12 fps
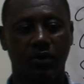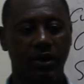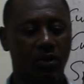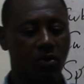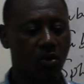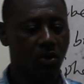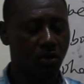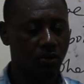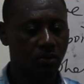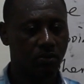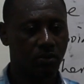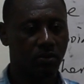for the
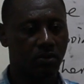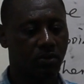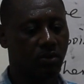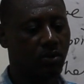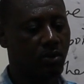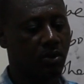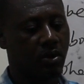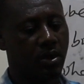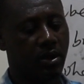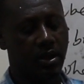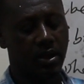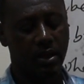cone,
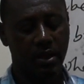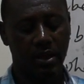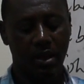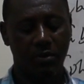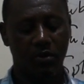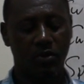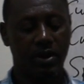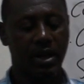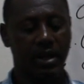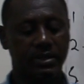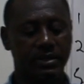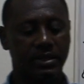let me look
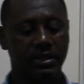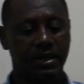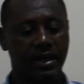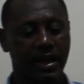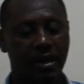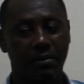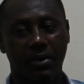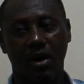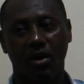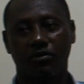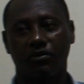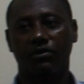at the number
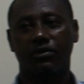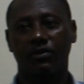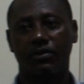of